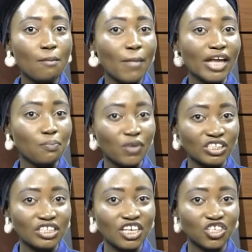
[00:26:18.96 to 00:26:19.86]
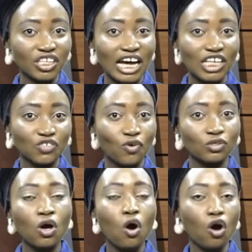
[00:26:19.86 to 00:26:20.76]
by the Presidential Task
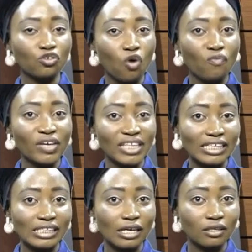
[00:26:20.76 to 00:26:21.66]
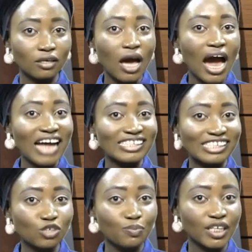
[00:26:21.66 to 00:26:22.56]
Force on COVID-19, had
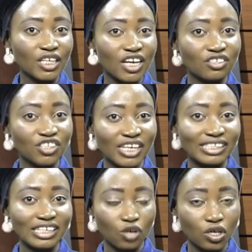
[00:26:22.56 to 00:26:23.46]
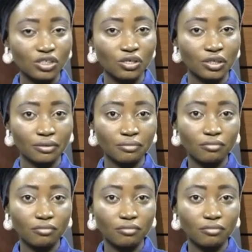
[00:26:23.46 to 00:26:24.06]
since been in DSS custody.